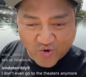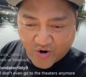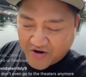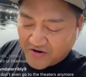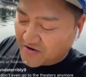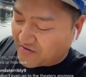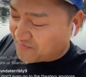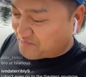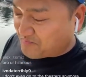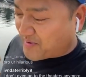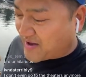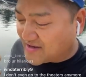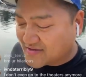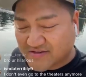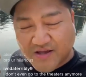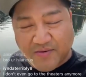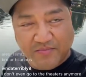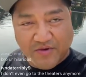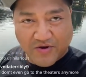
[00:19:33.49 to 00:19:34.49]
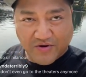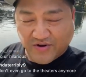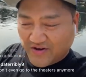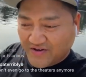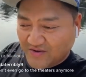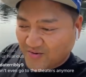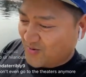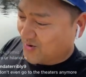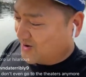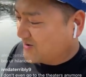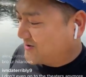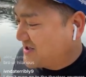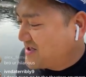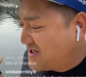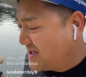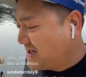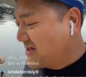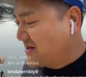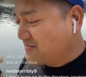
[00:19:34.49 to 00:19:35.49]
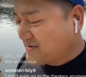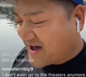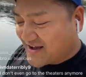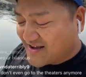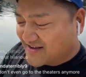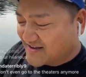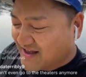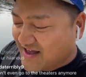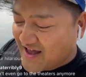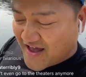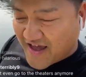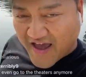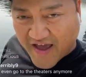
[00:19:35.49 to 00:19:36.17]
Join the best community in the world, MI,